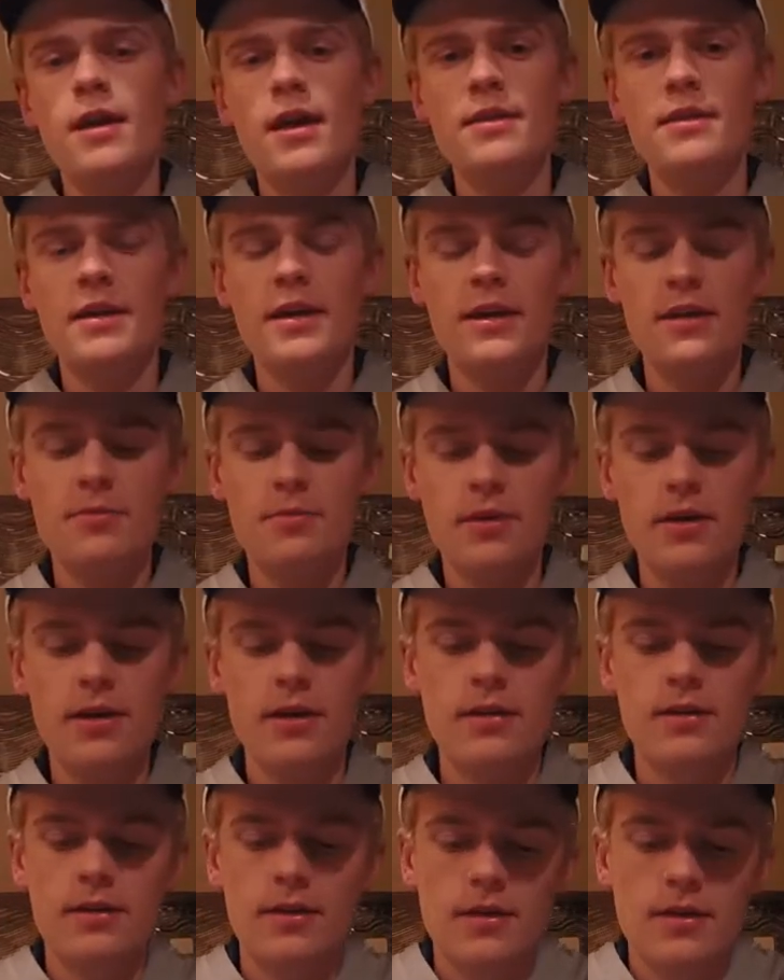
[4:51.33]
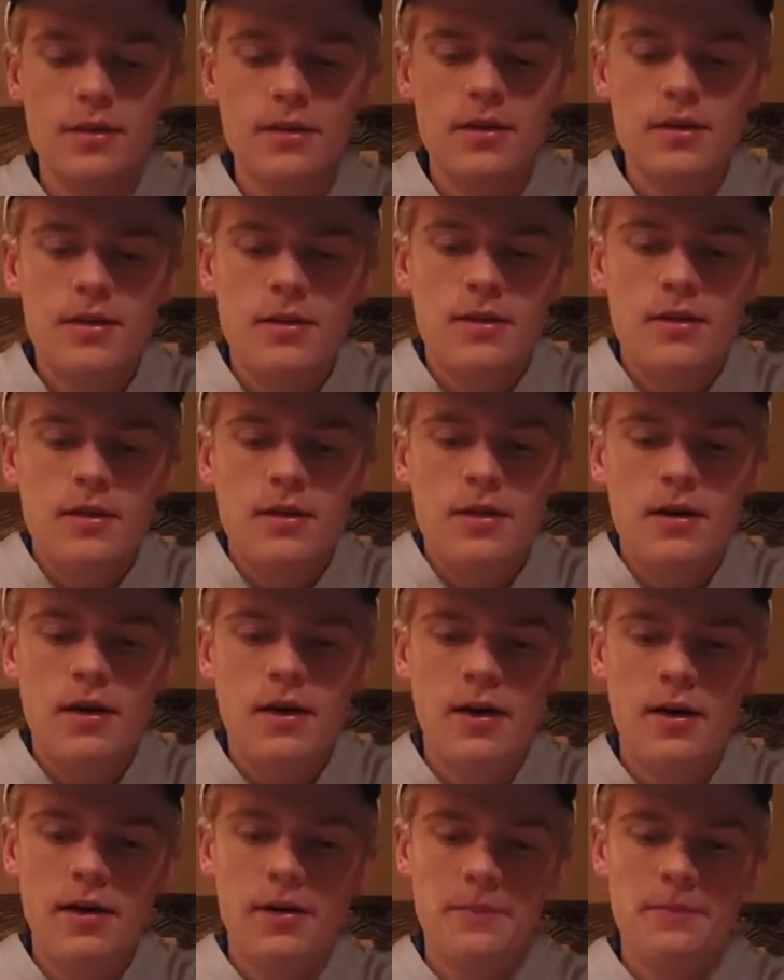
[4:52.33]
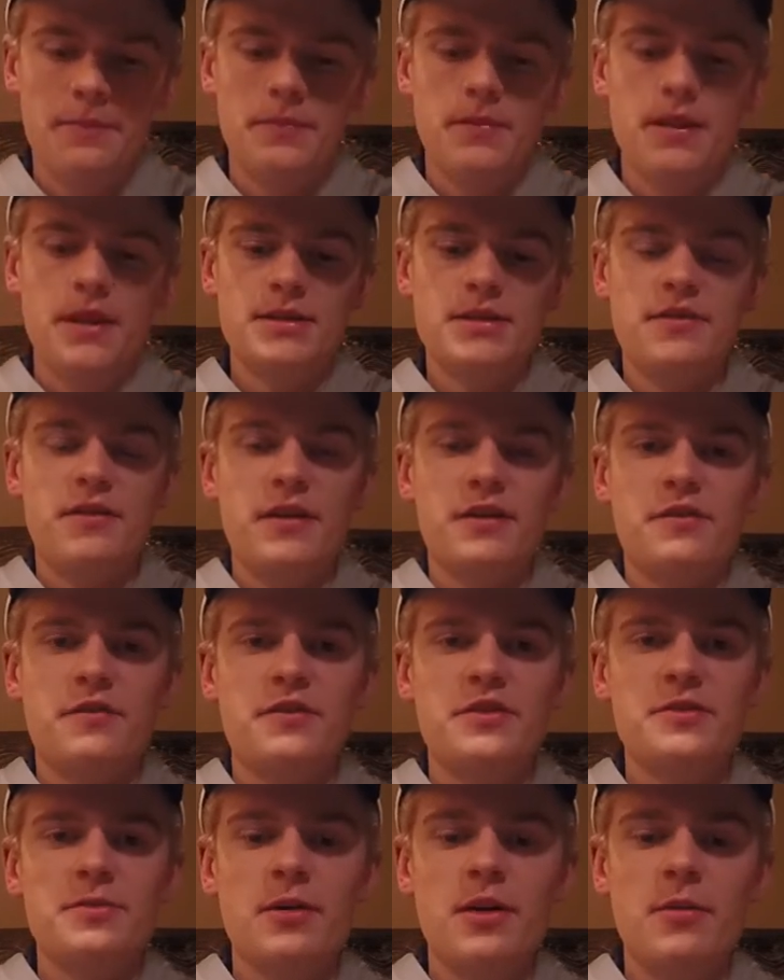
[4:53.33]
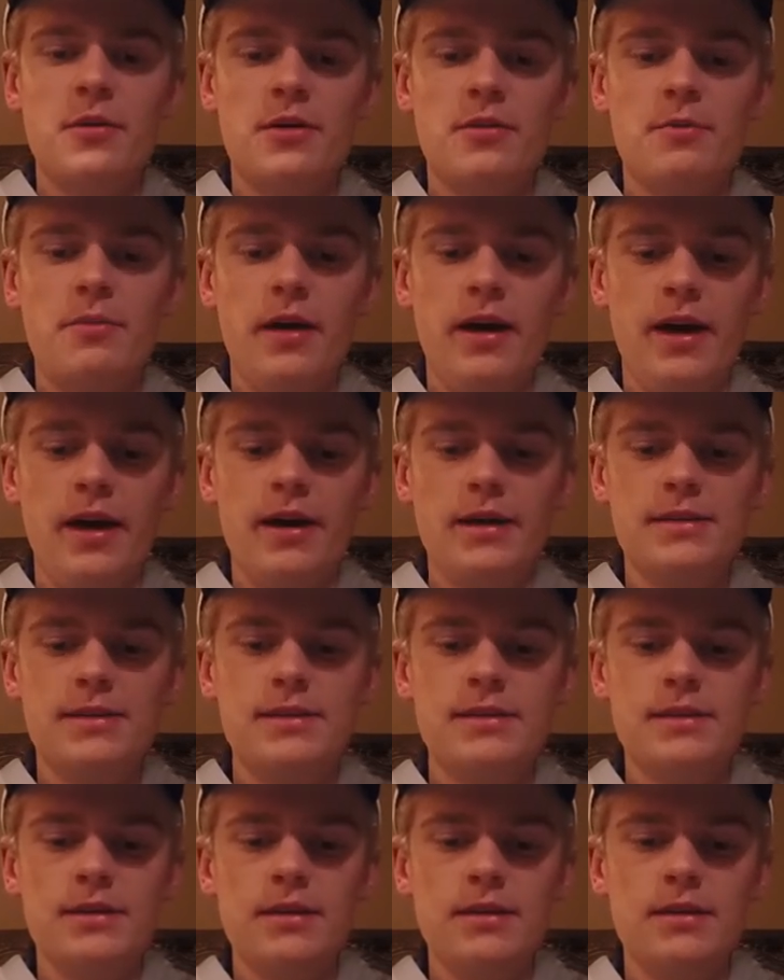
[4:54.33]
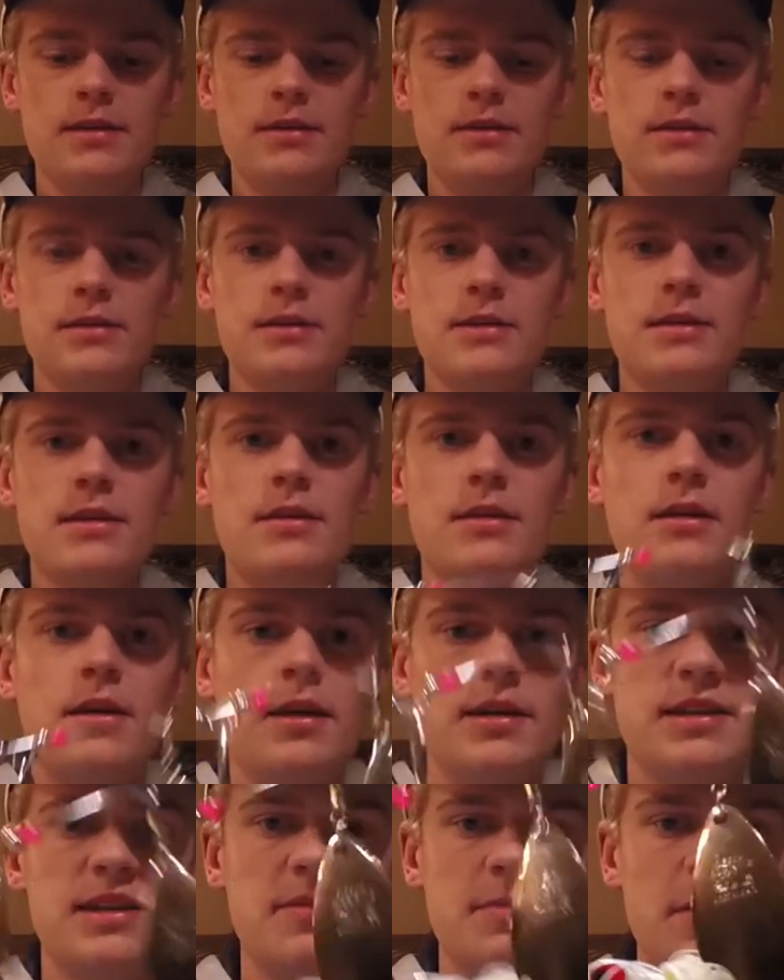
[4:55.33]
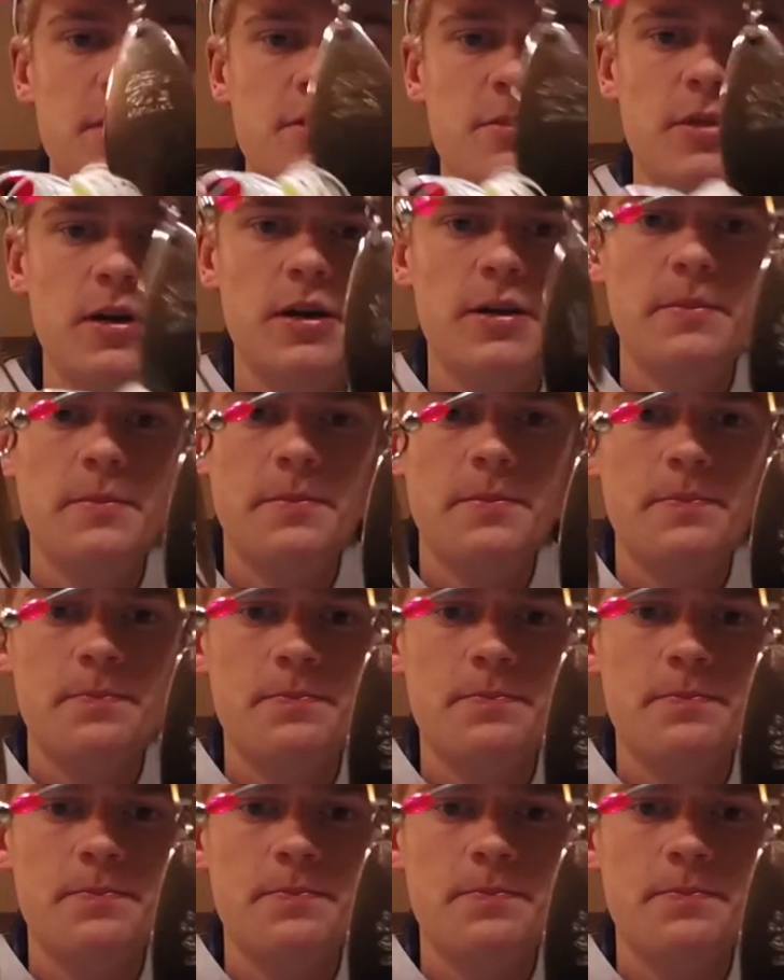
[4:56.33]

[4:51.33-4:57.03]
And the eighth bait that's effective for smallmouth bass is a spinner bait.